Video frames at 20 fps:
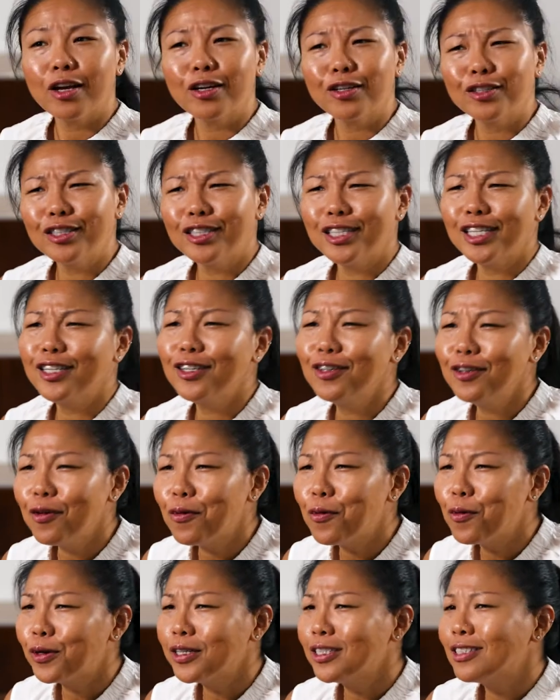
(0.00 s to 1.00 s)
Consider
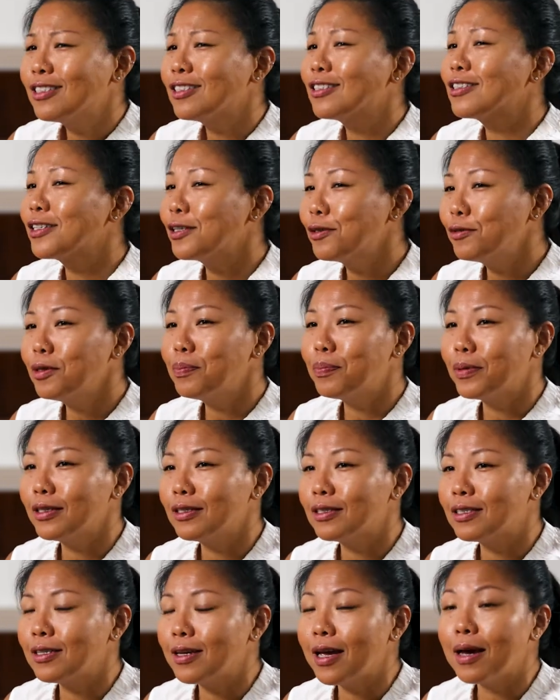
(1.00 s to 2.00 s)
your audience's skill
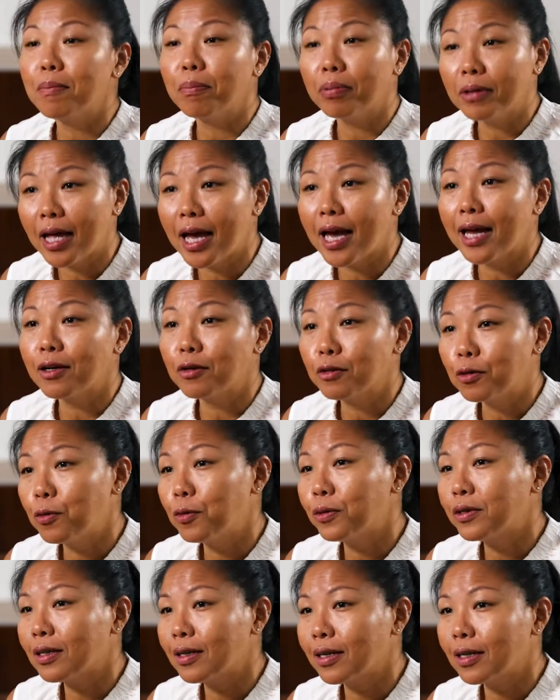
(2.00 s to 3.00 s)
ability and plan
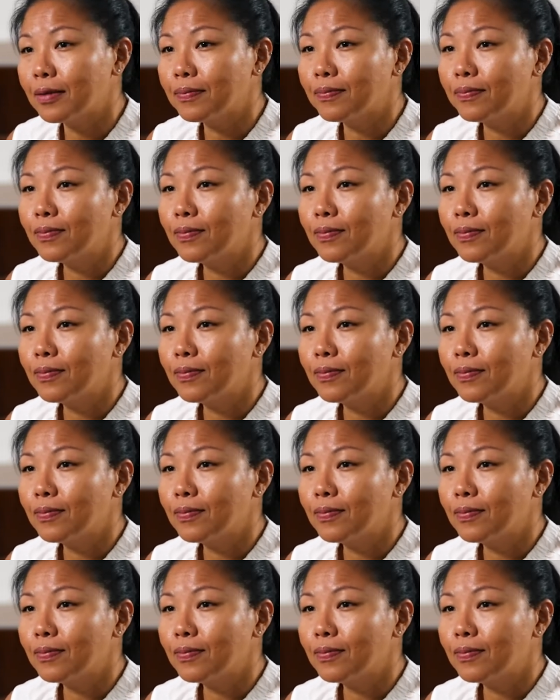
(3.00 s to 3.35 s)
accordingly.